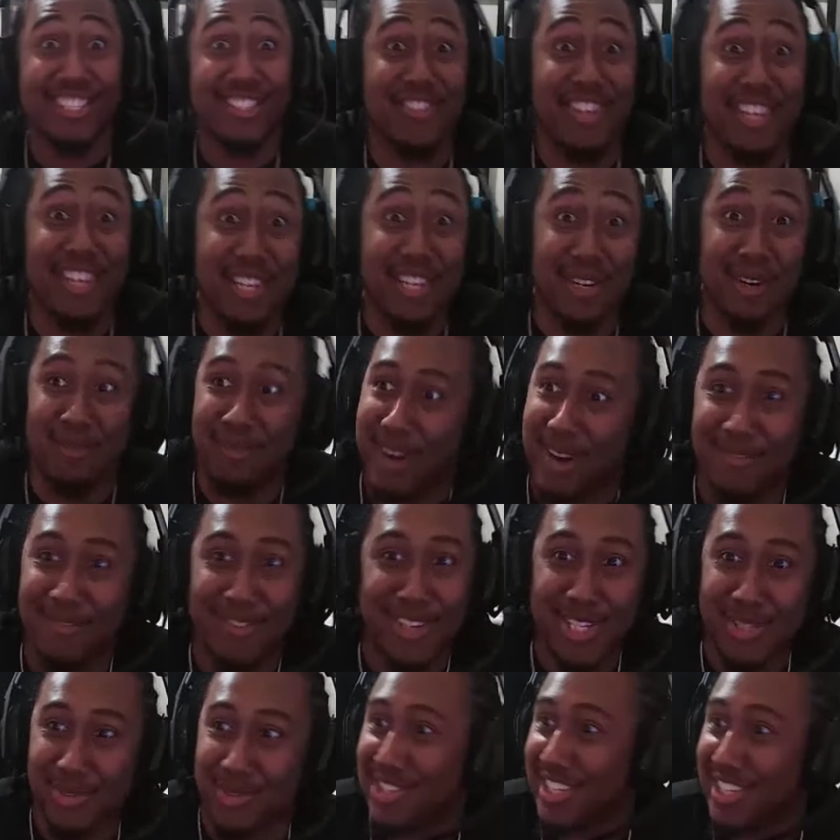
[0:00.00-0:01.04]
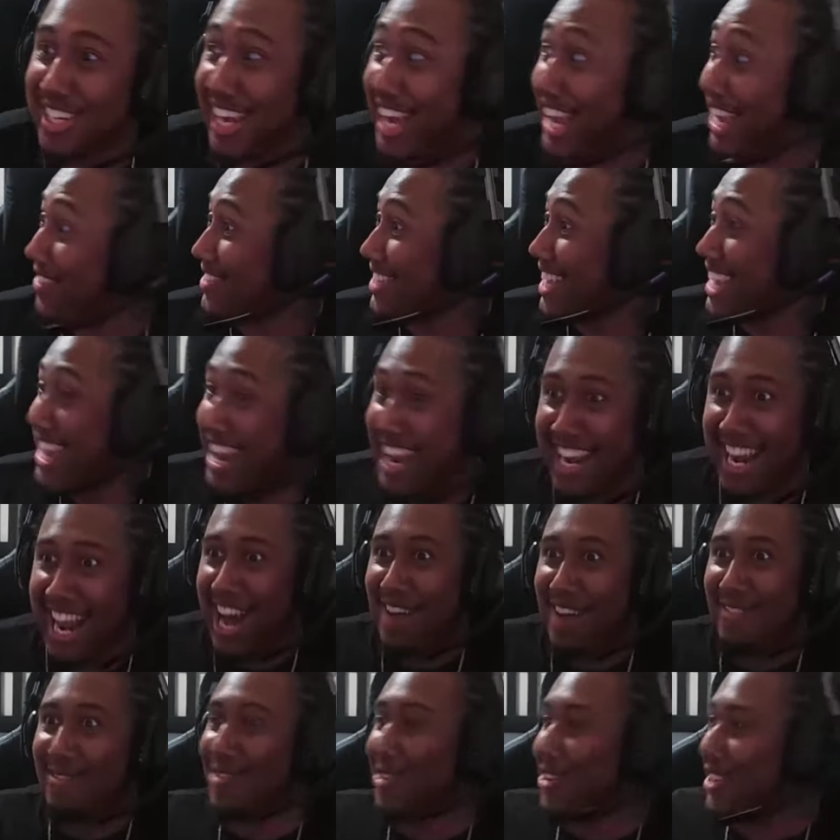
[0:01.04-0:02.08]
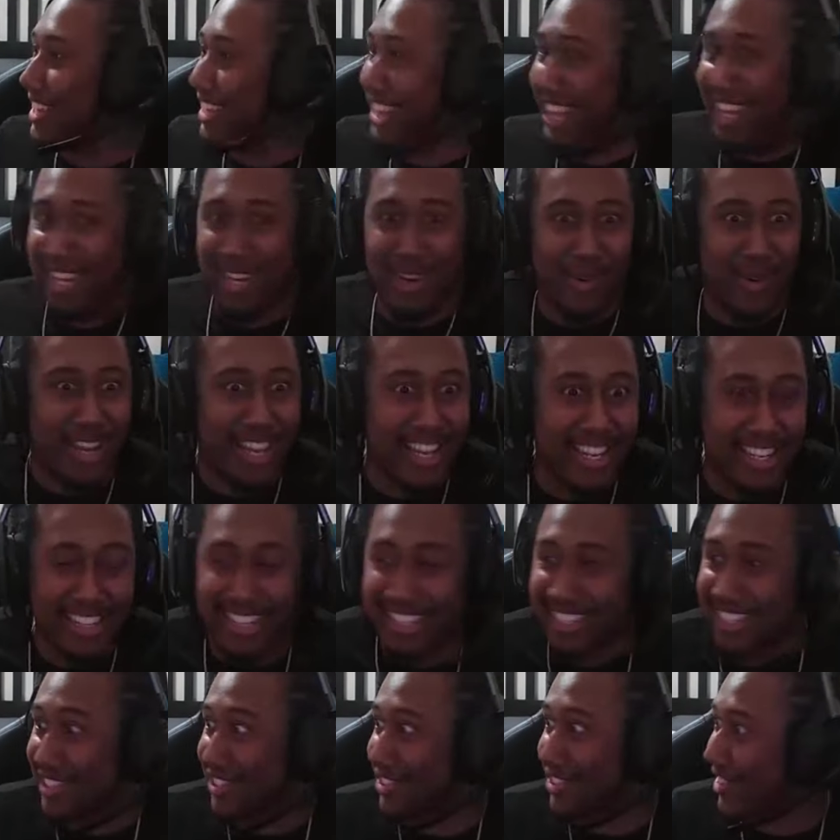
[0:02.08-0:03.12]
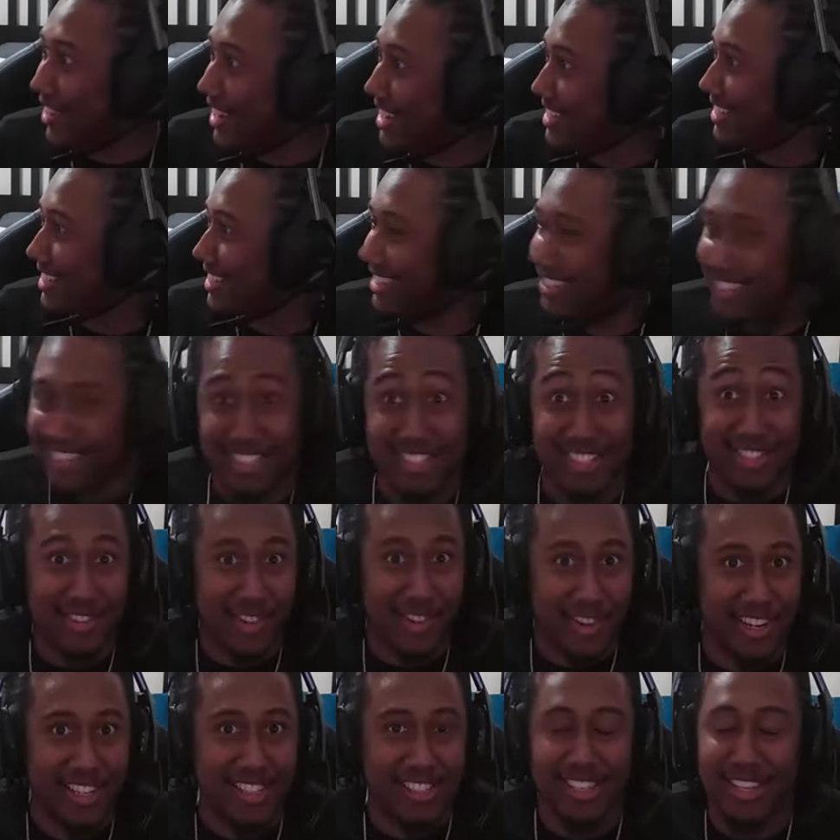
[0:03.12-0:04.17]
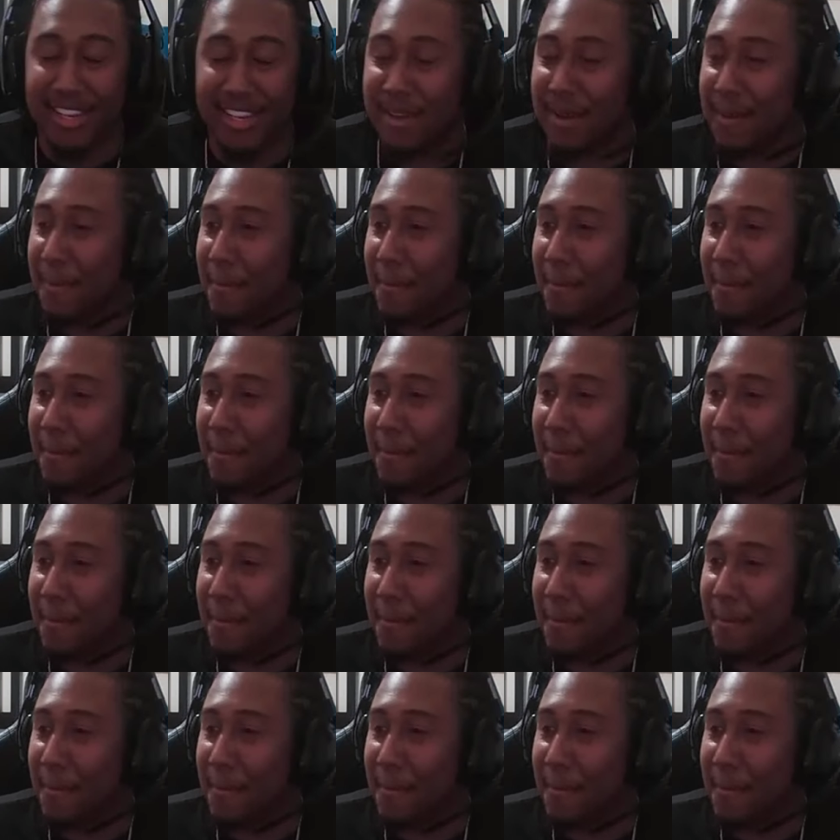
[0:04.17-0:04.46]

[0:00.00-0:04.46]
this video about me switching games. Now I'm really like quitting. Like this is crazy. This is crazy.